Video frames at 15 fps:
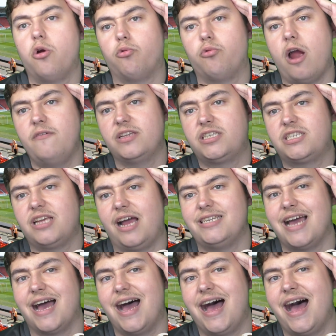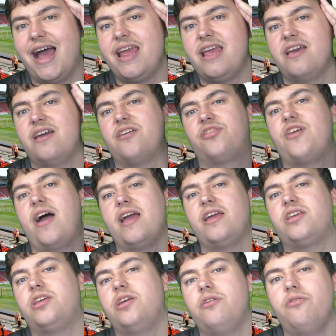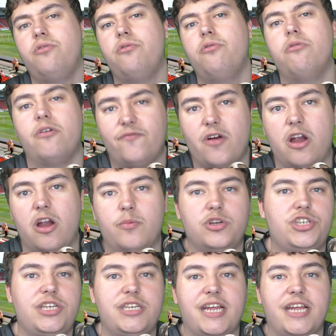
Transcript: Rover side I thank you very much